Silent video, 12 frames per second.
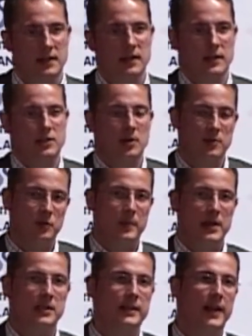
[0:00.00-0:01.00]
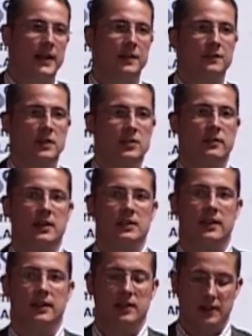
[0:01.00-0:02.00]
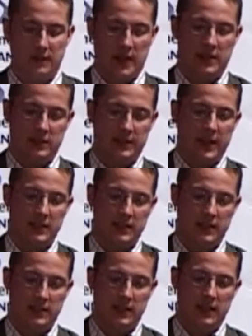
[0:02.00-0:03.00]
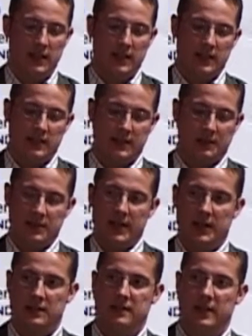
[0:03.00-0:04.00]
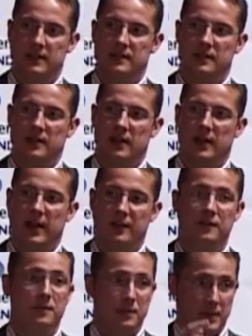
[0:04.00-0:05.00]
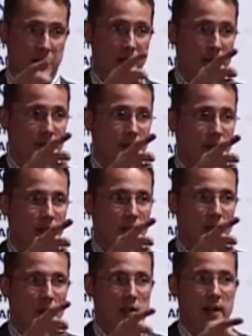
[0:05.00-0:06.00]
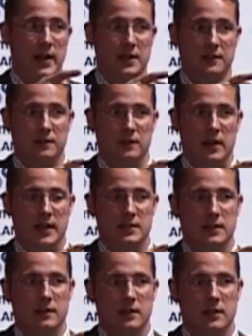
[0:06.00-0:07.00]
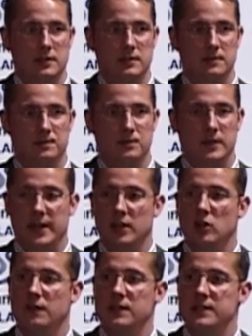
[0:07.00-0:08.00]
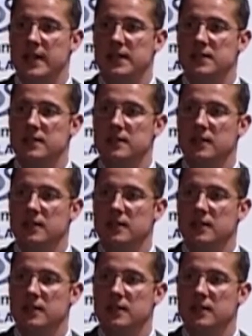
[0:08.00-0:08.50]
In terms of spatial data infrastructure, you have the actual data sets. Some of the data sets have, because I was earlier asking DataGov-NZ